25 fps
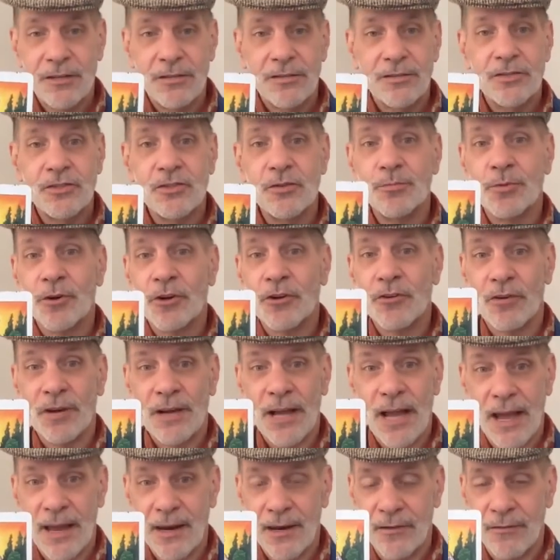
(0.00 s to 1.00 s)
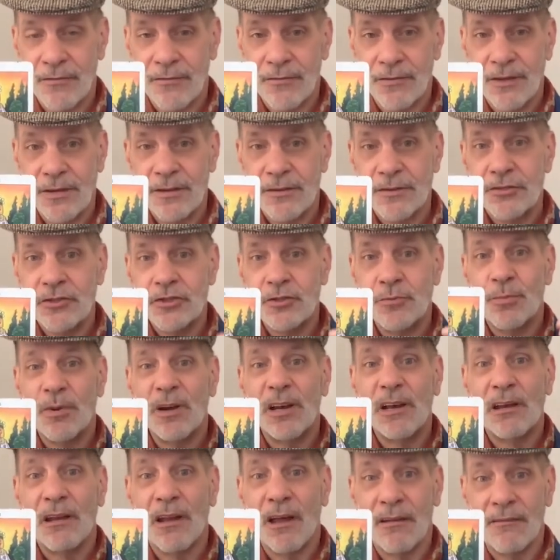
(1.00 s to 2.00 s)
super creative, super
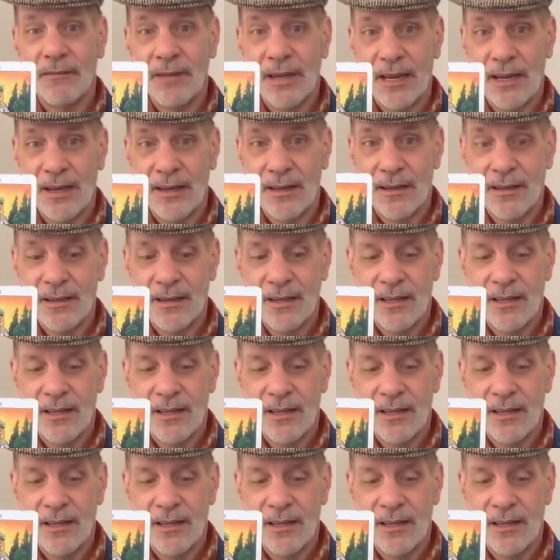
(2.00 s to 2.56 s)
loving.